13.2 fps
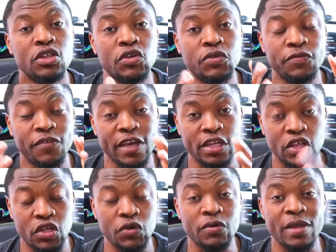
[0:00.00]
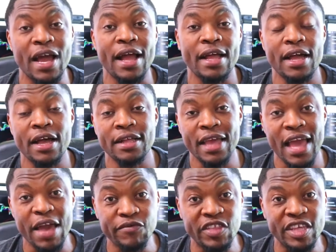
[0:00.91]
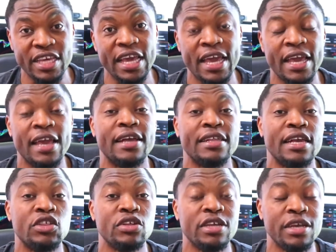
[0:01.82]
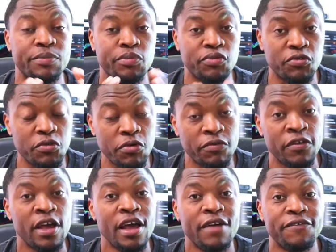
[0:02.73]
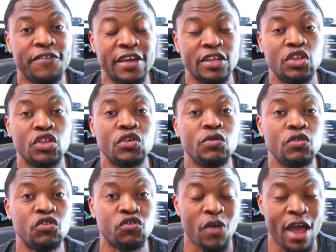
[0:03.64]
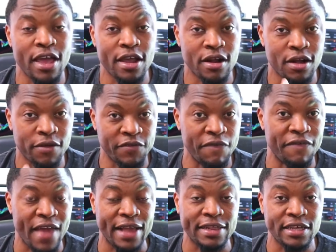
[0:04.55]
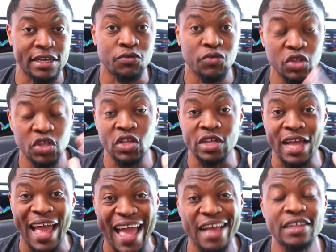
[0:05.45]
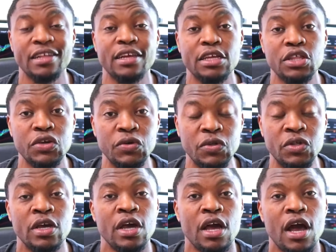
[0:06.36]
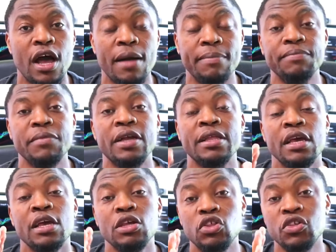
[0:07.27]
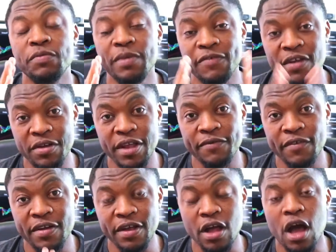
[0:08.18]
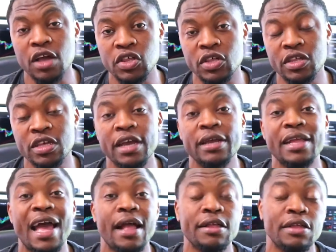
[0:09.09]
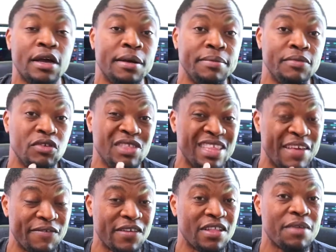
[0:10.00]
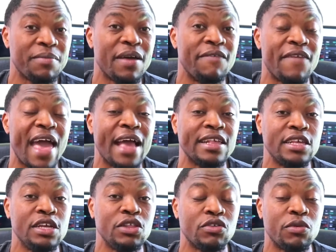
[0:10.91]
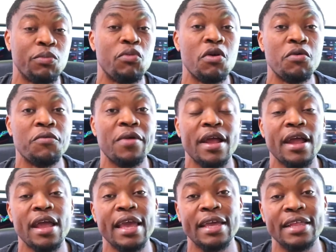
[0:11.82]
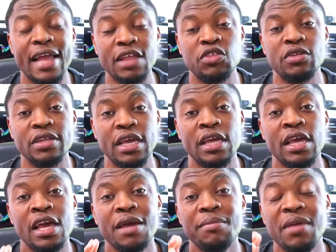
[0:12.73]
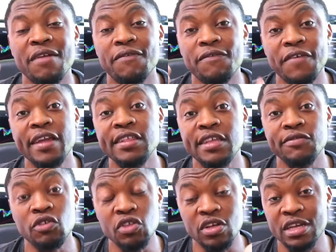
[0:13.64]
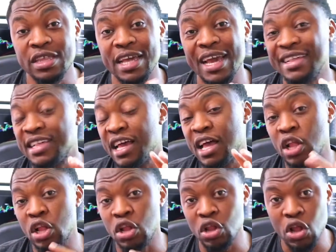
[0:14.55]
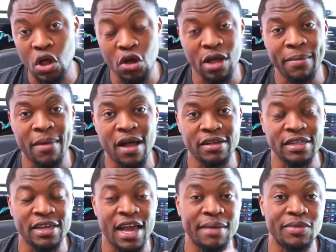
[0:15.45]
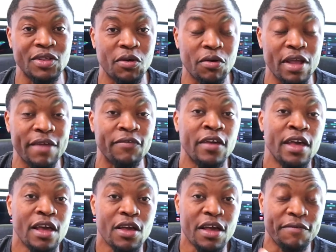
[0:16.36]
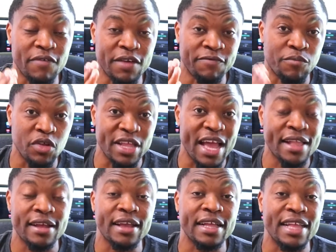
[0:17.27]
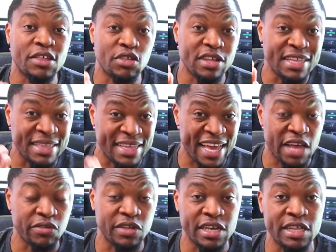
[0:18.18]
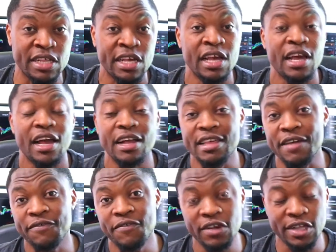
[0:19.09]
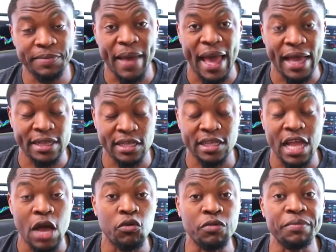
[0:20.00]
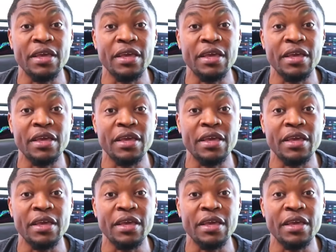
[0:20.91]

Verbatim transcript: to phase two that uh, the FDA has actually approved phase two trial of the vaccine, which is an excellent news. Um, but just be very, very cautious here that um, to develop a vaccine to the point where it can actually be effective usually takes a long amount of time. So if, if, if Moderna can actually nail this at their first pass, that would